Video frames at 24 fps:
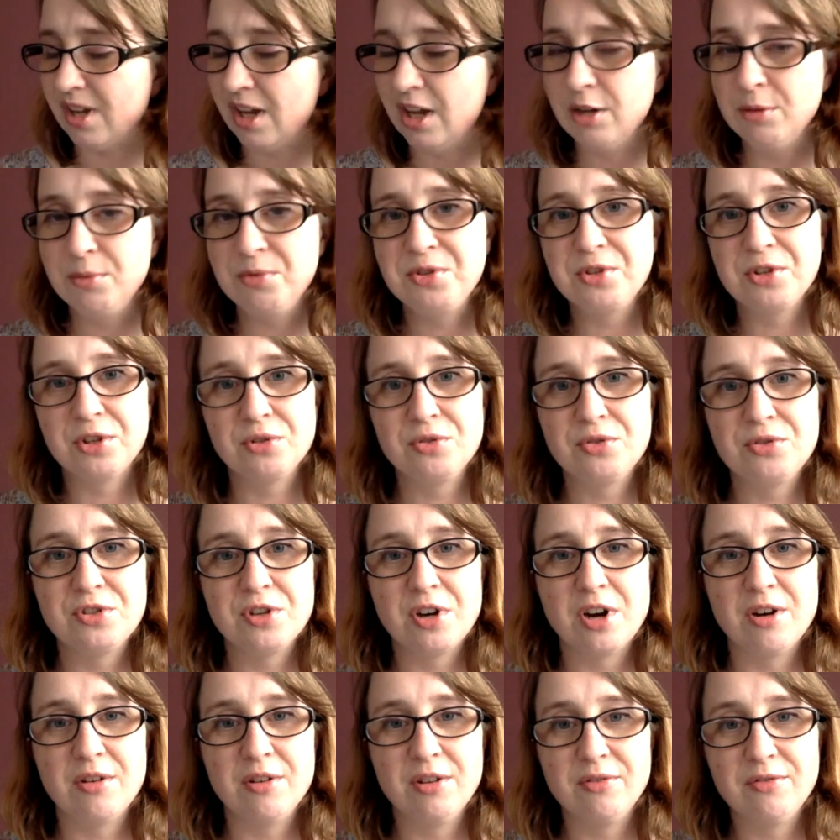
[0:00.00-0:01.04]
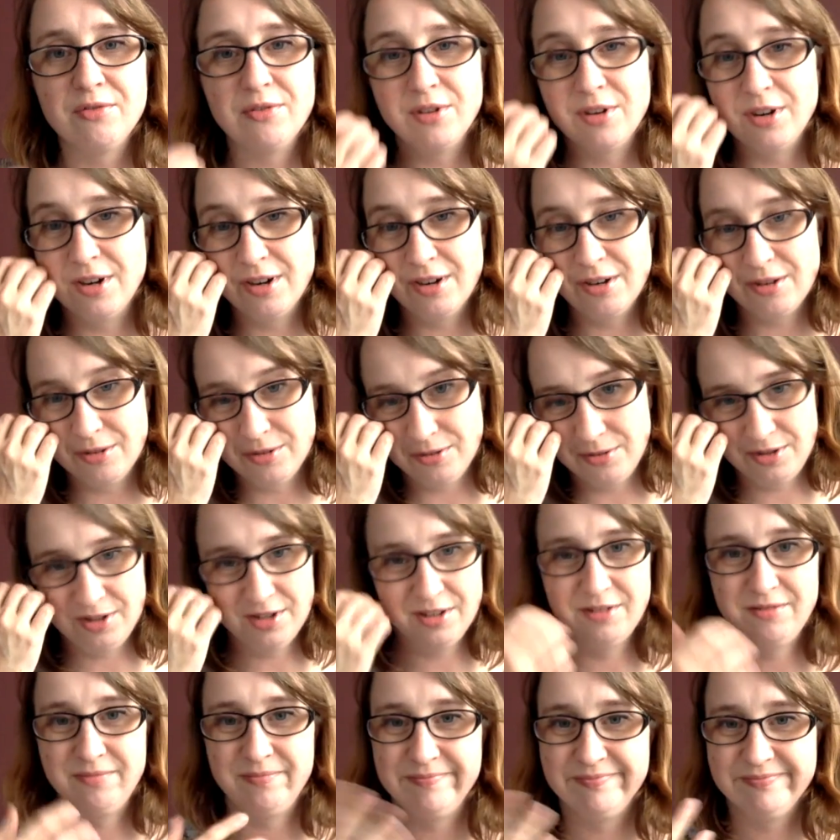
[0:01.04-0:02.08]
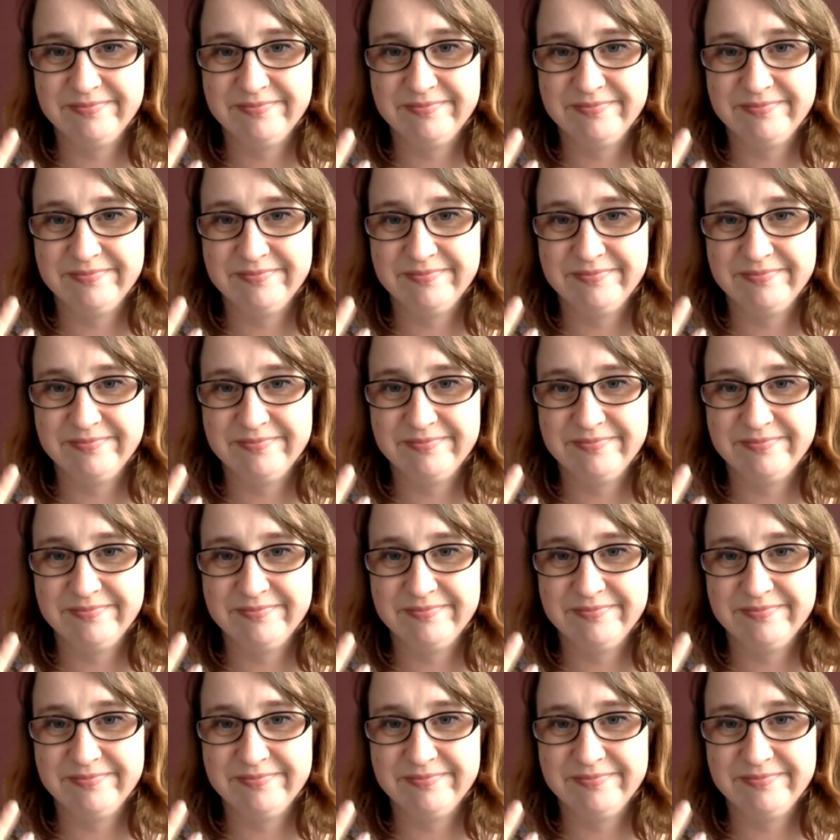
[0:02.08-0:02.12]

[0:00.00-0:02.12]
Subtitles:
I'm so sorry for all the...